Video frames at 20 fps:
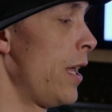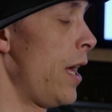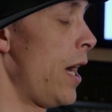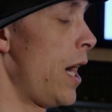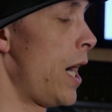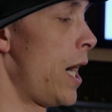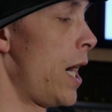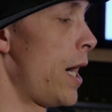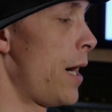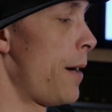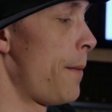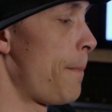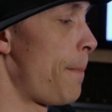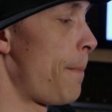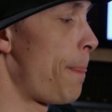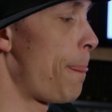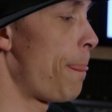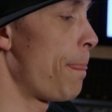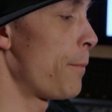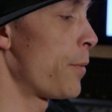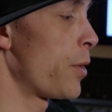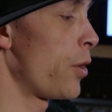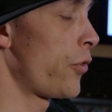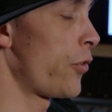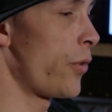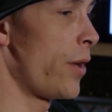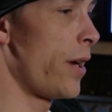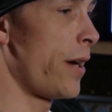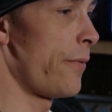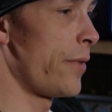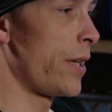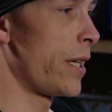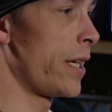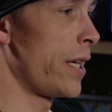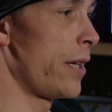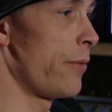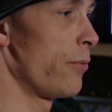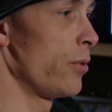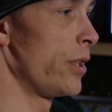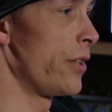Mm-hmm. We're also having
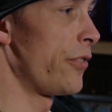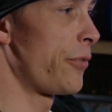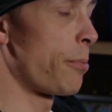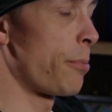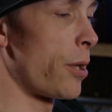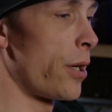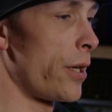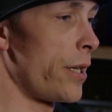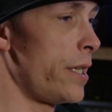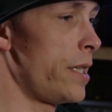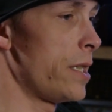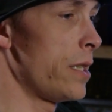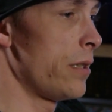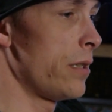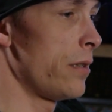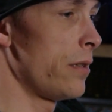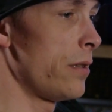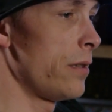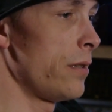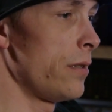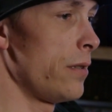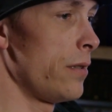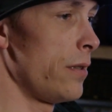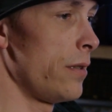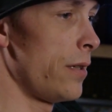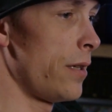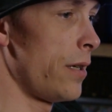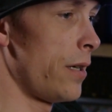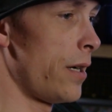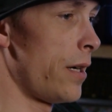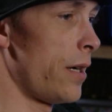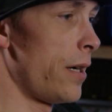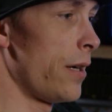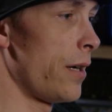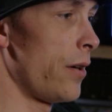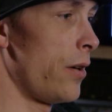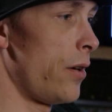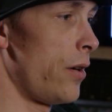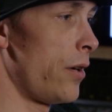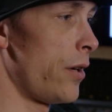a release party
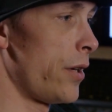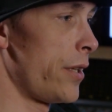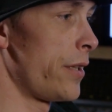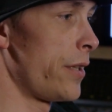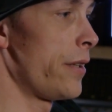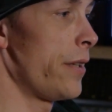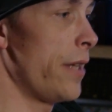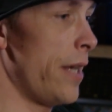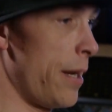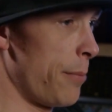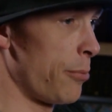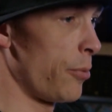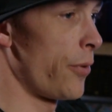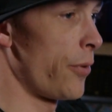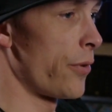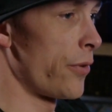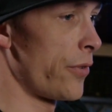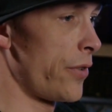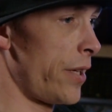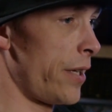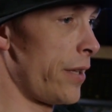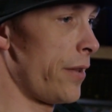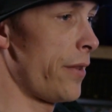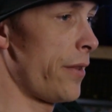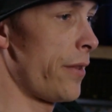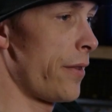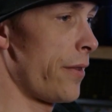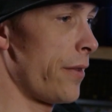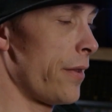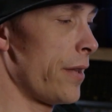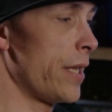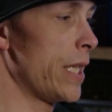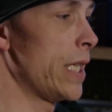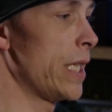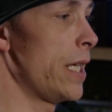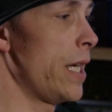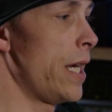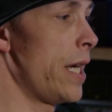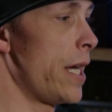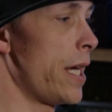on April 13th,
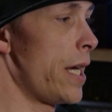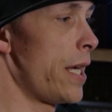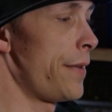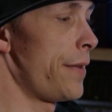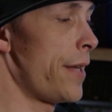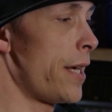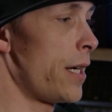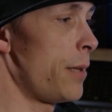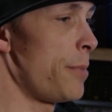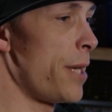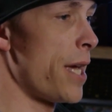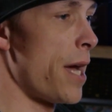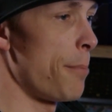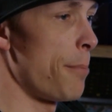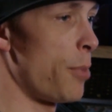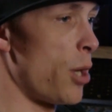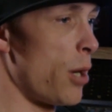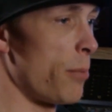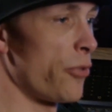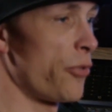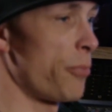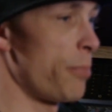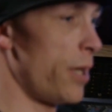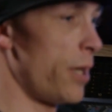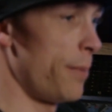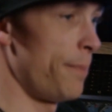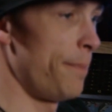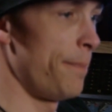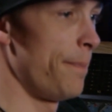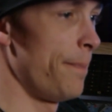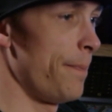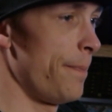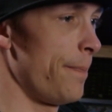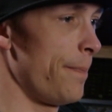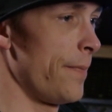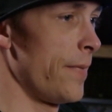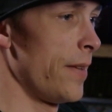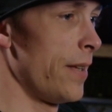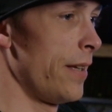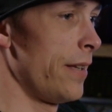and that'll be at Bomber's Pub,
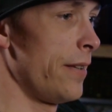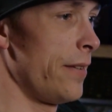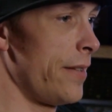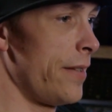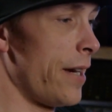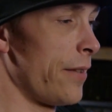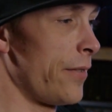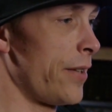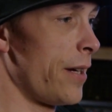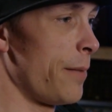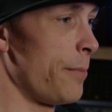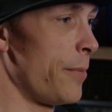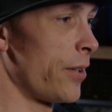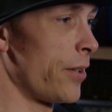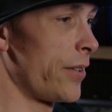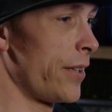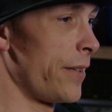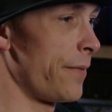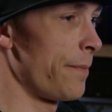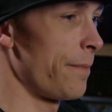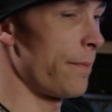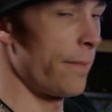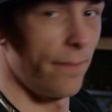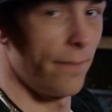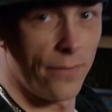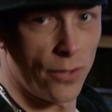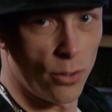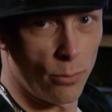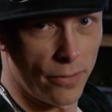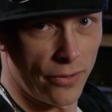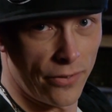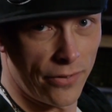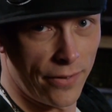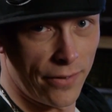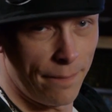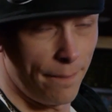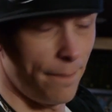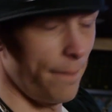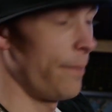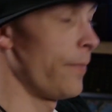downtown Moncton. Don't miss
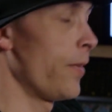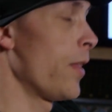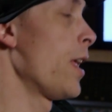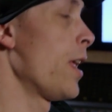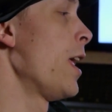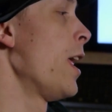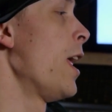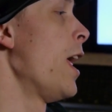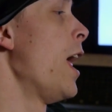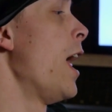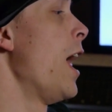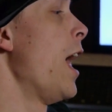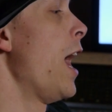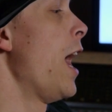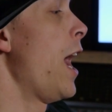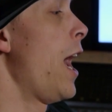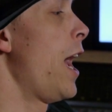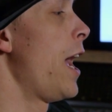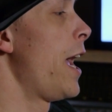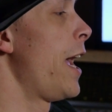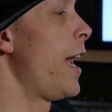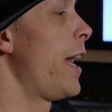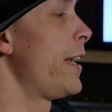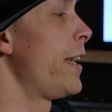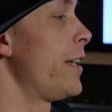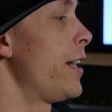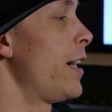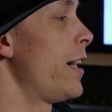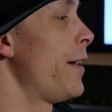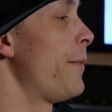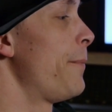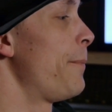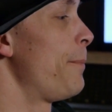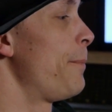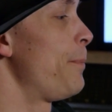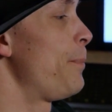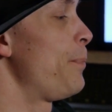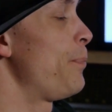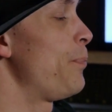it. And